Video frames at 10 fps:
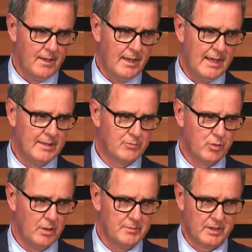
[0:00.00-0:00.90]
and
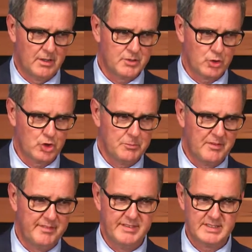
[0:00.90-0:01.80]
from the Consortium
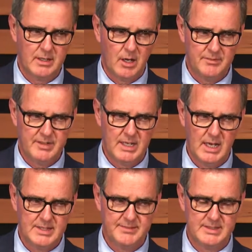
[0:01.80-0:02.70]
of
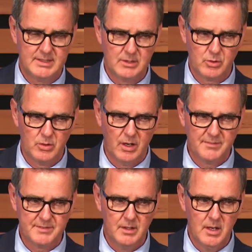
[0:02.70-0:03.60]
Investigator of
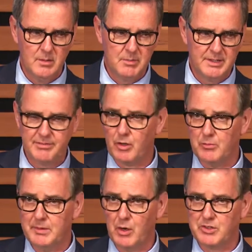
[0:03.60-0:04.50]
Modifier
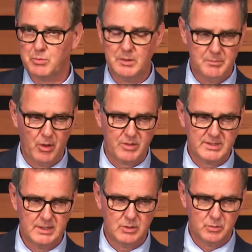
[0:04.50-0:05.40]
BRCA1,
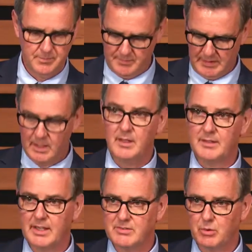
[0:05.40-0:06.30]
BRCA2.
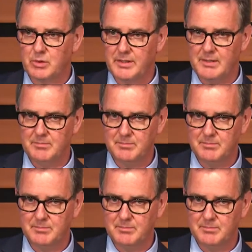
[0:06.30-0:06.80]
Thanks for your time.